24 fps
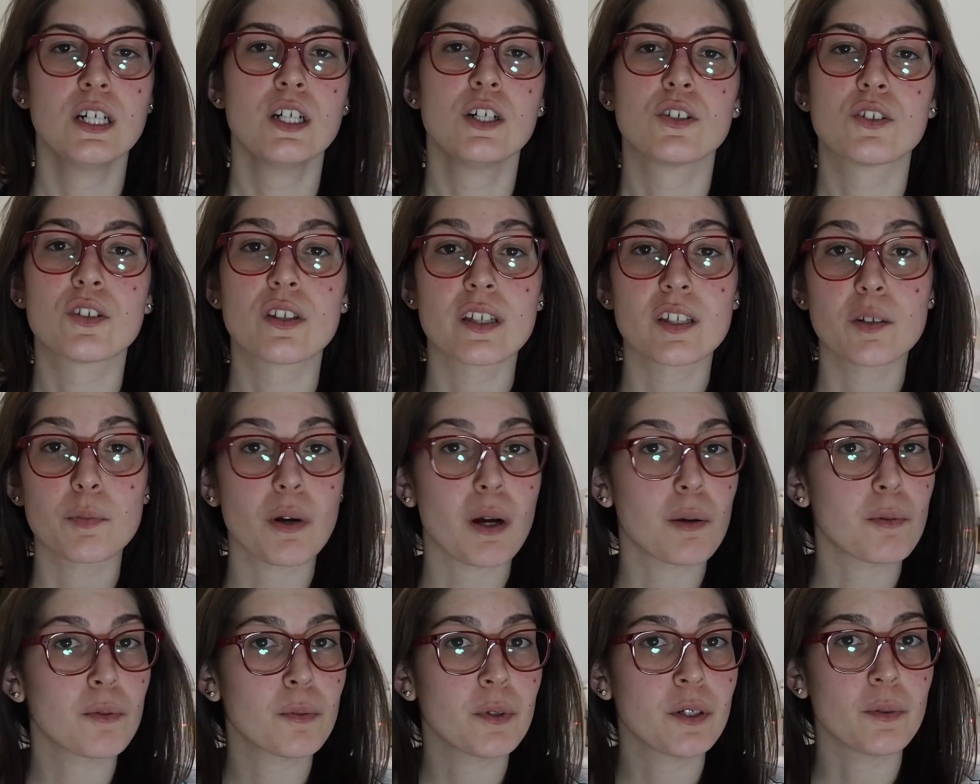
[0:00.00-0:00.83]
So that's
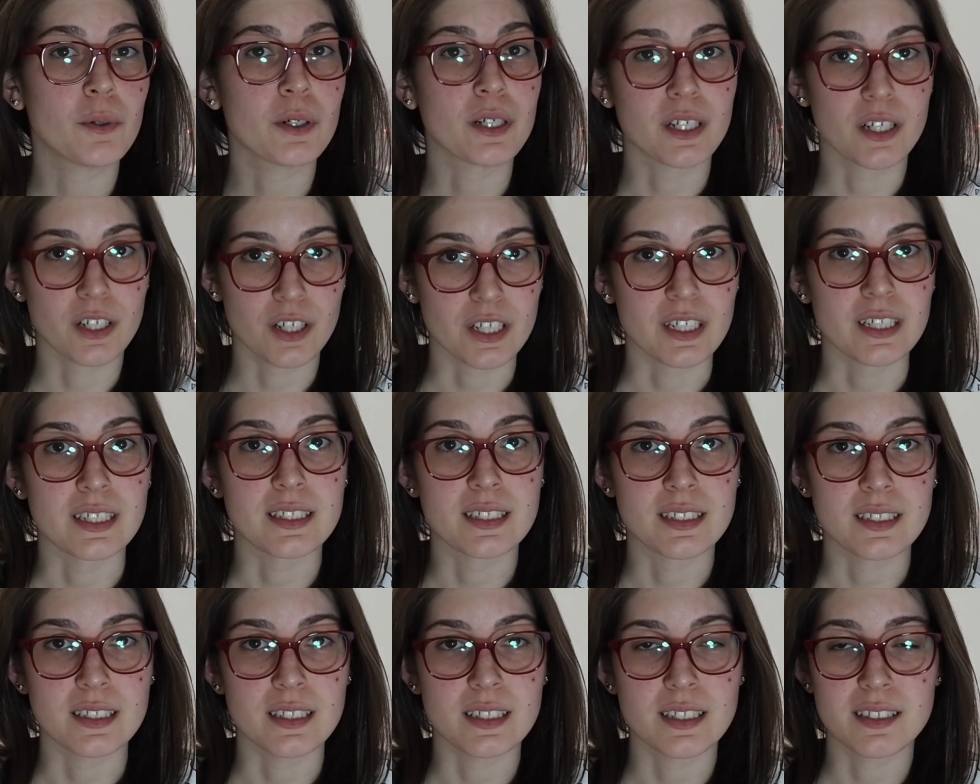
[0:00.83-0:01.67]
probably what you're gonna
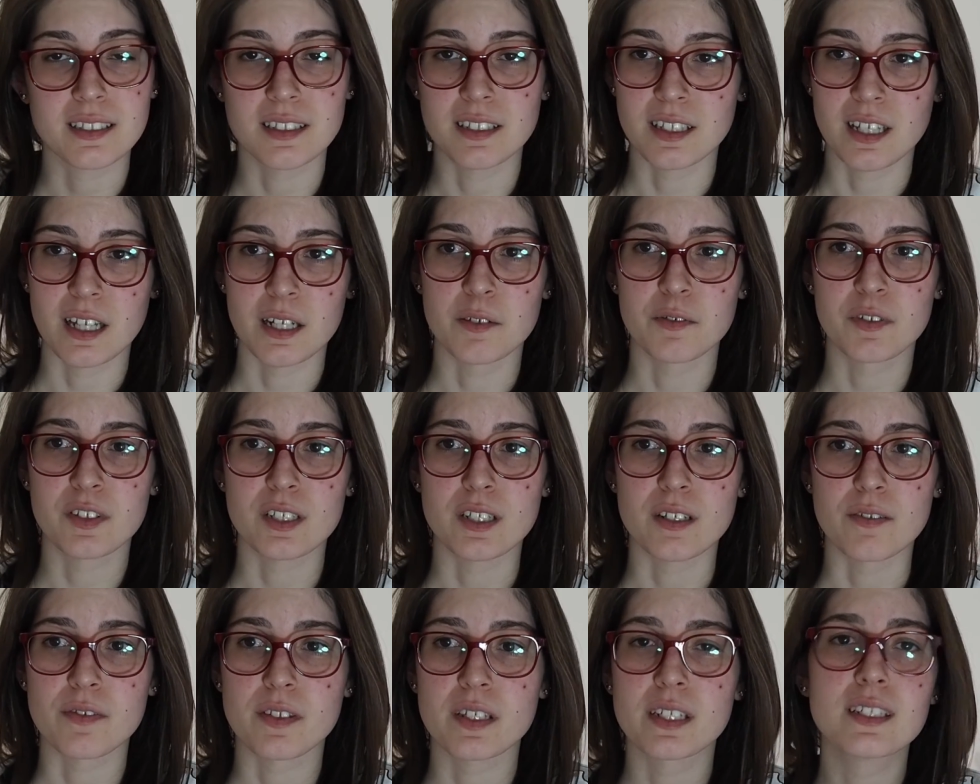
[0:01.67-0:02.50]
see, is a lot of
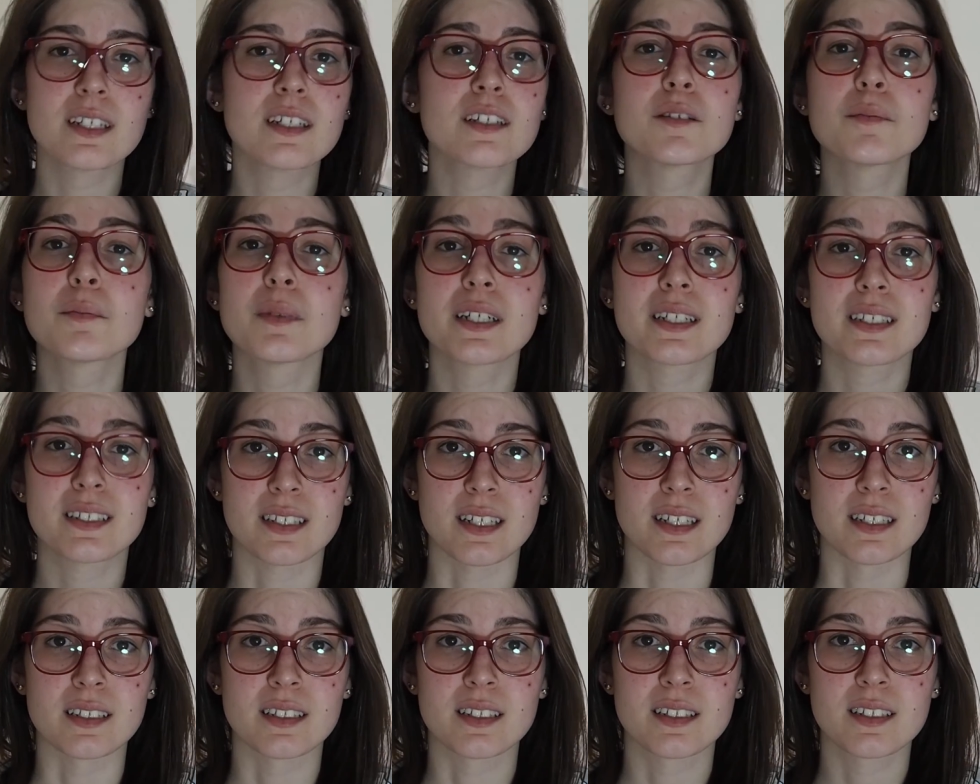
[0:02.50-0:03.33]
stuff that doesn't make
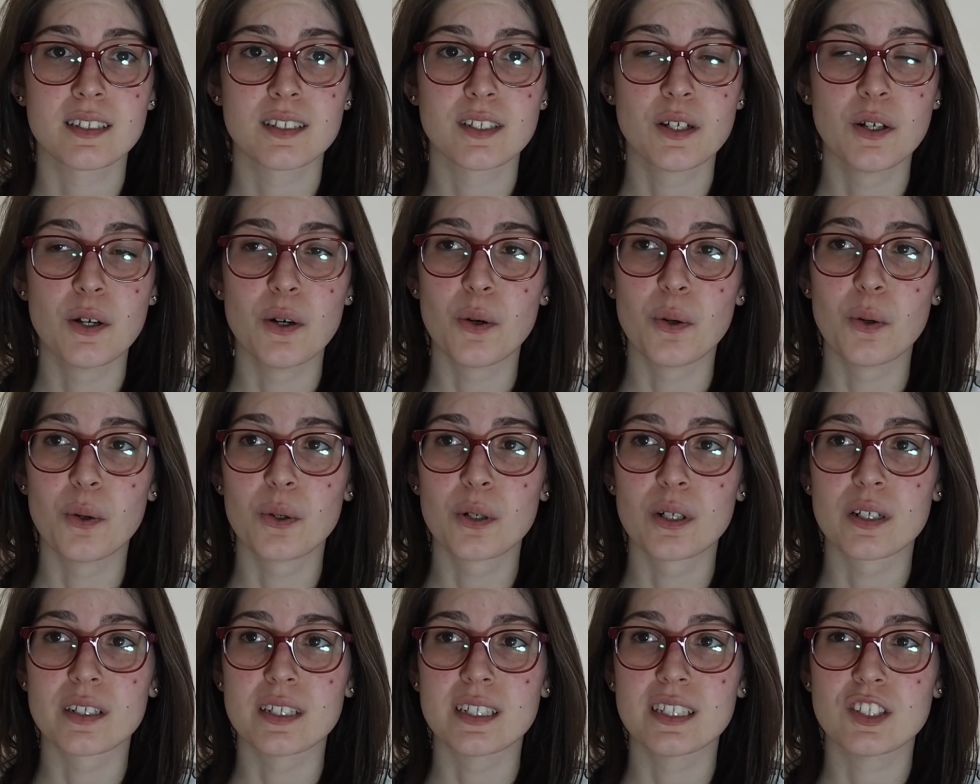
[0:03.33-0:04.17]
sense
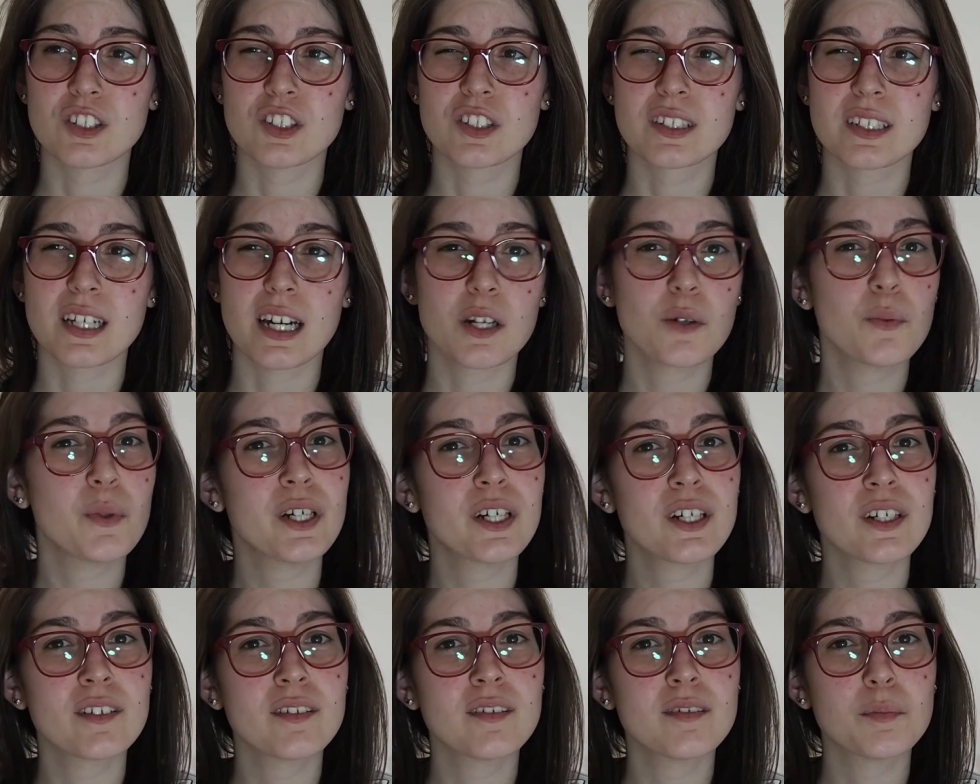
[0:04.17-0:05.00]
or is just kind of
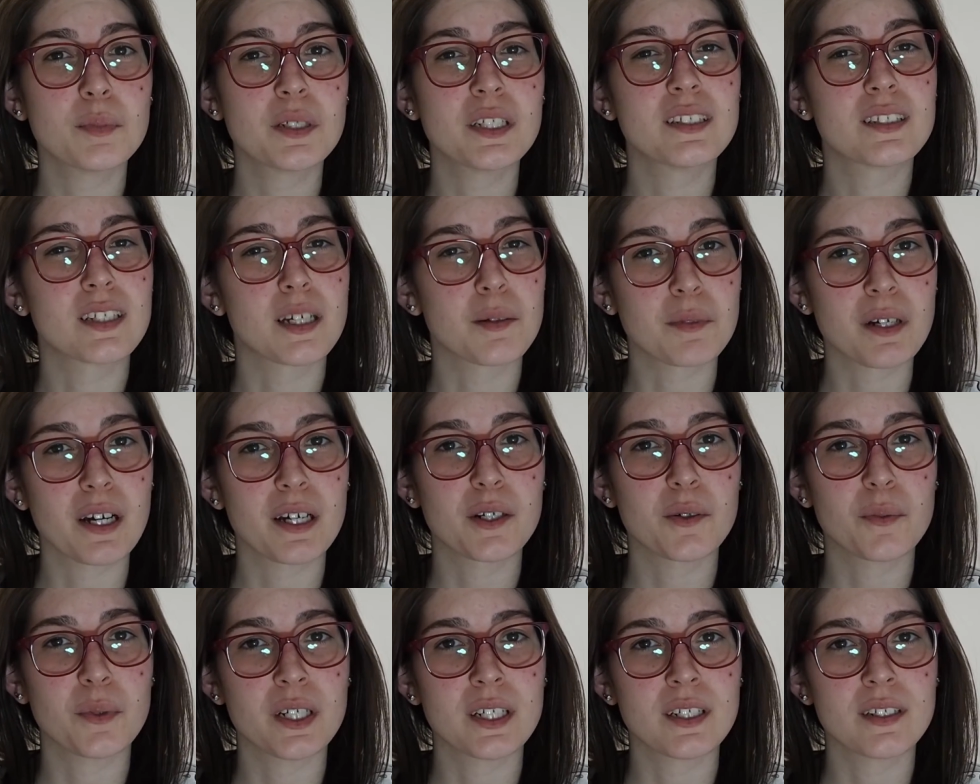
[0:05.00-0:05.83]
weird because I'm kind
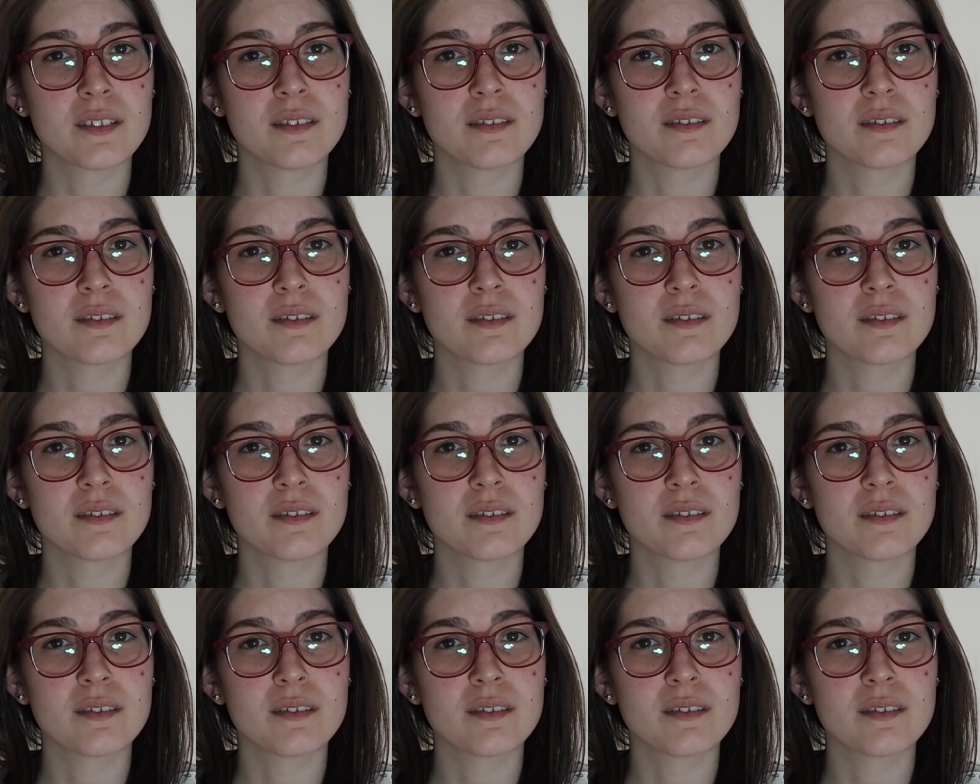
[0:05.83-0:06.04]
of weird.